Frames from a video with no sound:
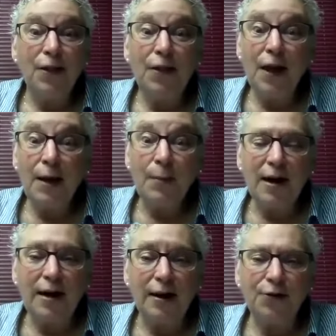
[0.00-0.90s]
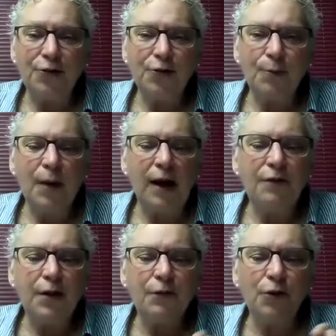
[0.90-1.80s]
they might answer, my
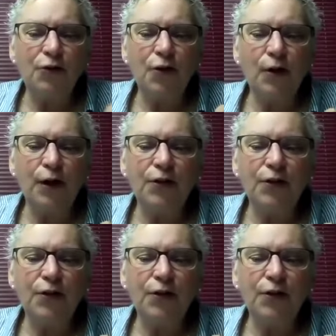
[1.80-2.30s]
favorite song